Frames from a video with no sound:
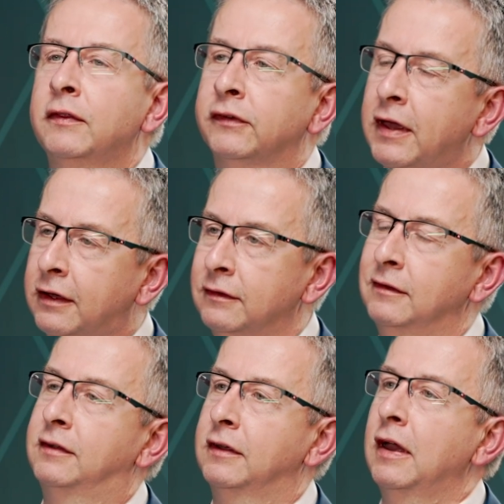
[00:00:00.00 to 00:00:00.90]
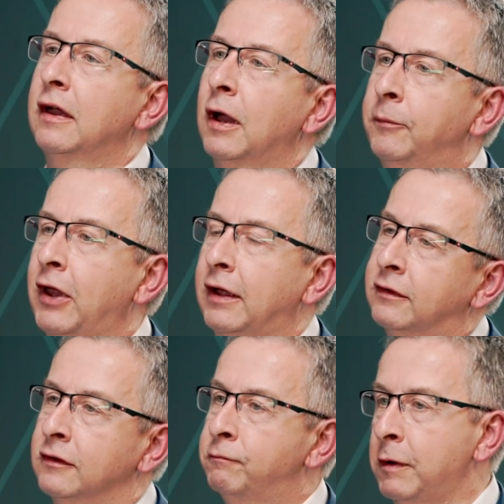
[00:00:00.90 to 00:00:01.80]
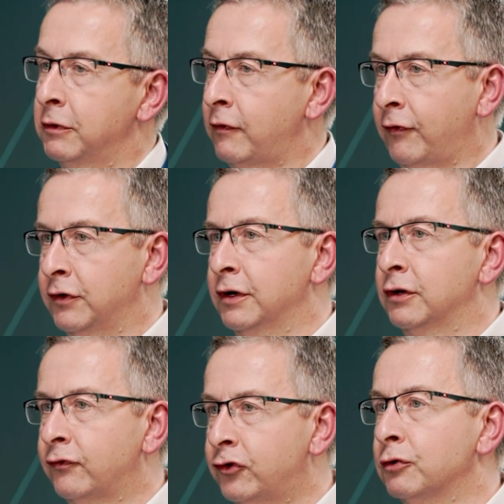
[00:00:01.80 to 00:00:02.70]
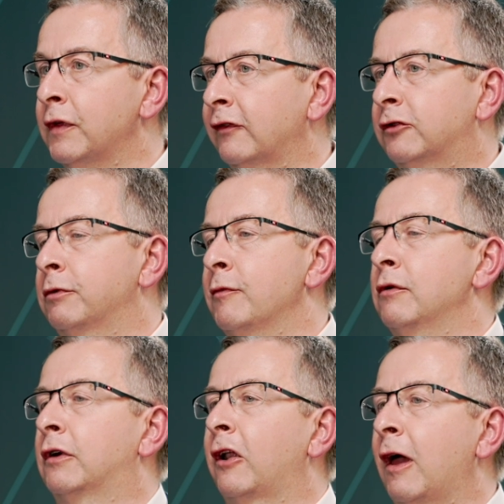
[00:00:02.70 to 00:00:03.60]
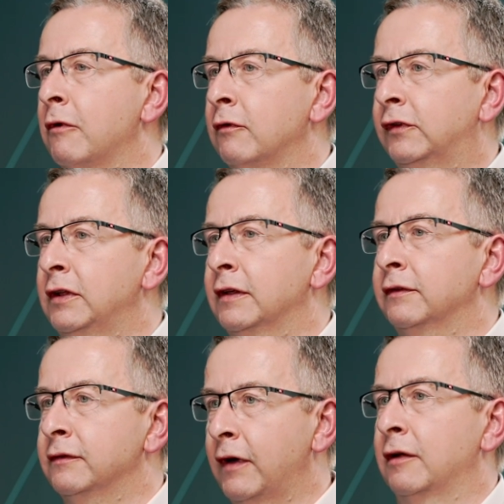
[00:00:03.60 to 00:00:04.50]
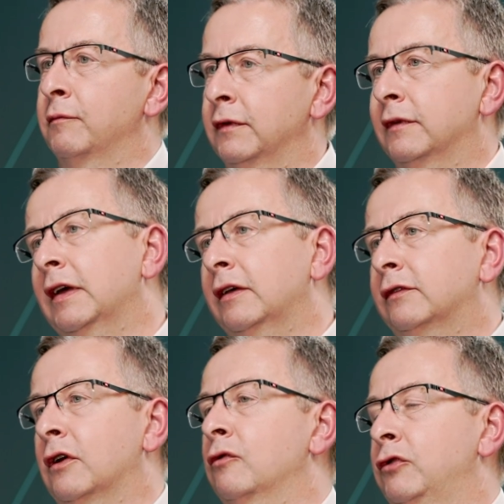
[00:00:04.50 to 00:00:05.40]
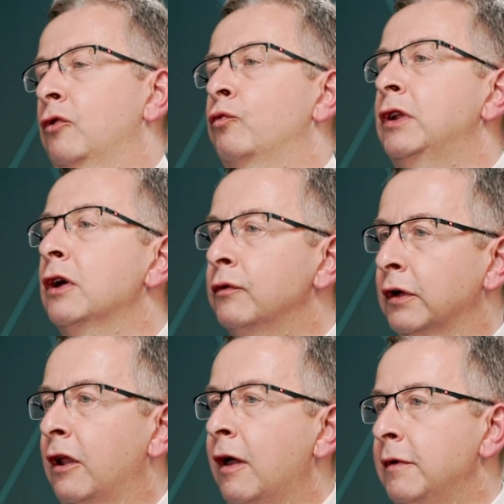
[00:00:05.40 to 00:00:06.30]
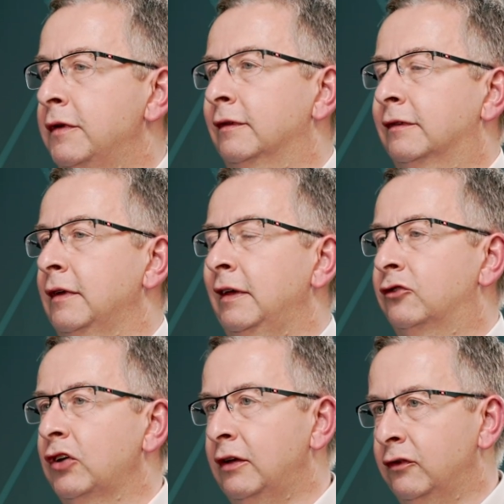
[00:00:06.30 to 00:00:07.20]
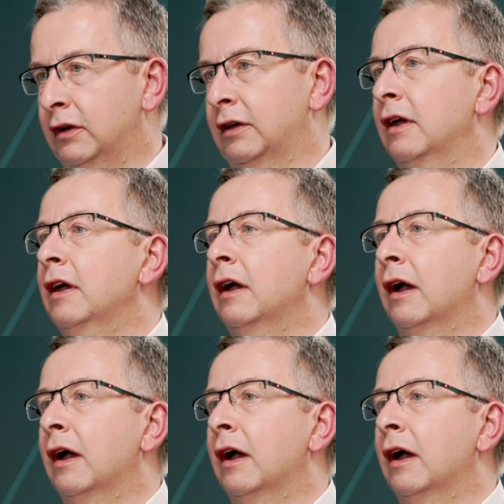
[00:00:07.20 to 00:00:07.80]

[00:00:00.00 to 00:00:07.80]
The second objective people have often heard of too, and that's to promote climate resilient development. So you know we know the climate is is changing.